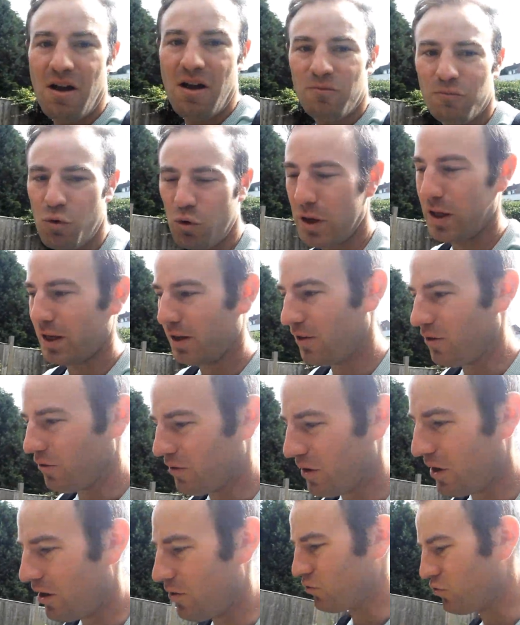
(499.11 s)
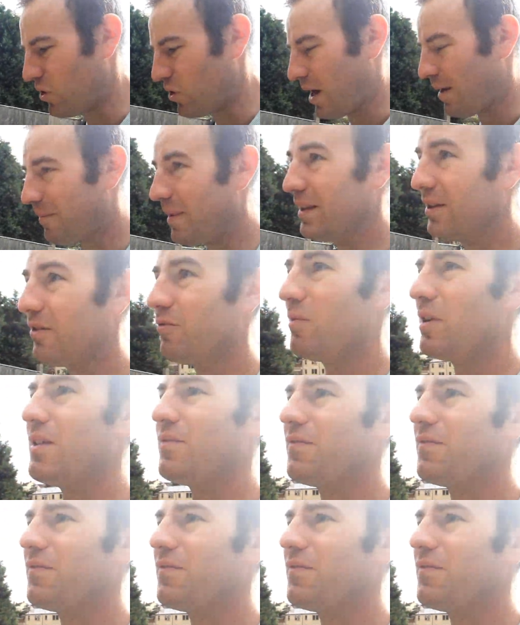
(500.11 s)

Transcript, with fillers: walking along an old track bed that really